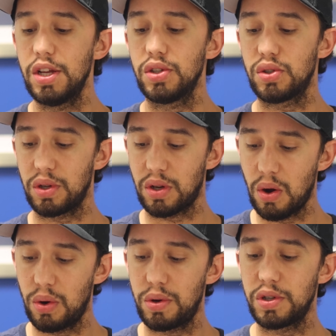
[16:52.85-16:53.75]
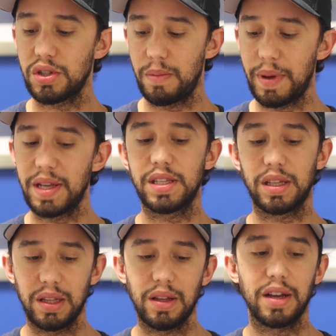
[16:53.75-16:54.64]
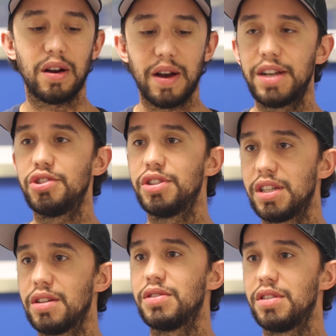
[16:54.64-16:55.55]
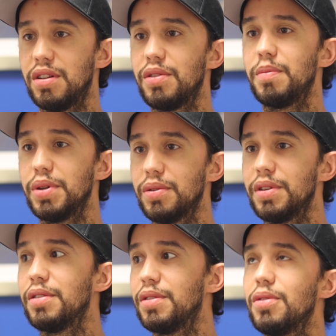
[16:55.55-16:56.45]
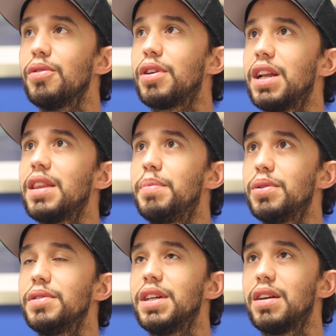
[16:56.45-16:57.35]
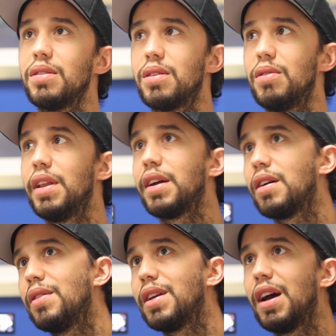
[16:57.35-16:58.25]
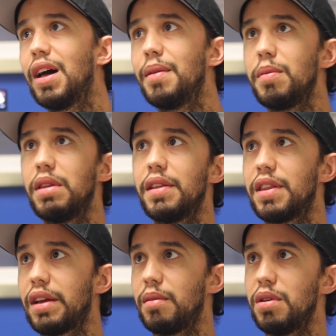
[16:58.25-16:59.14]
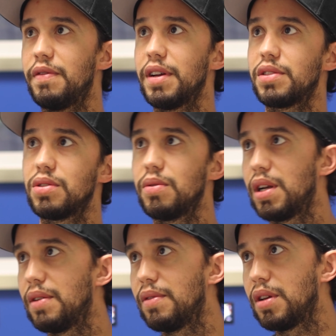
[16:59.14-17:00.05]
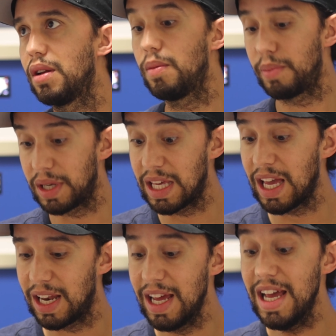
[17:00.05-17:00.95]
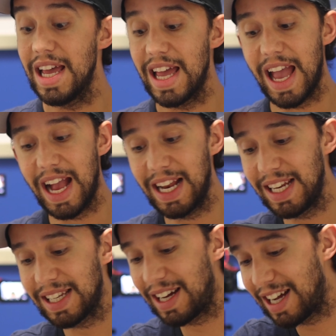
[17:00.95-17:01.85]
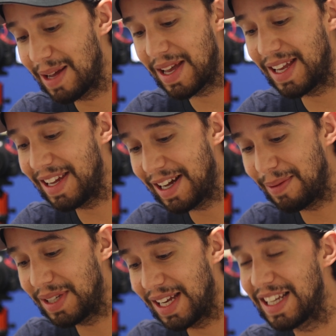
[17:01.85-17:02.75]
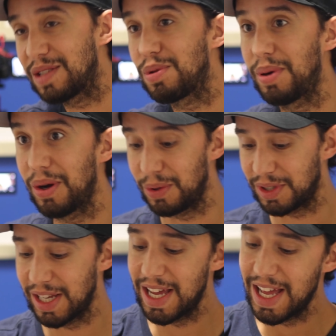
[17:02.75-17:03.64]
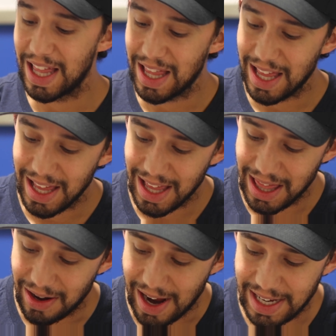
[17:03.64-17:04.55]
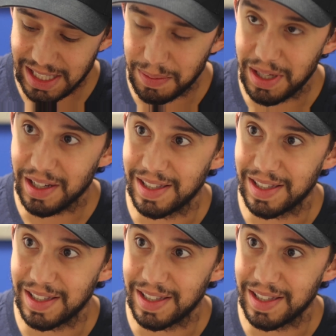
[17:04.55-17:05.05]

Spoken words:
So the coders are basically like our engineers, you know, they're looking at the building and they're going like, oh yeah, maybe that thing could be fixed or whatever, you know. But again, anytime any update is proposed, there has to be a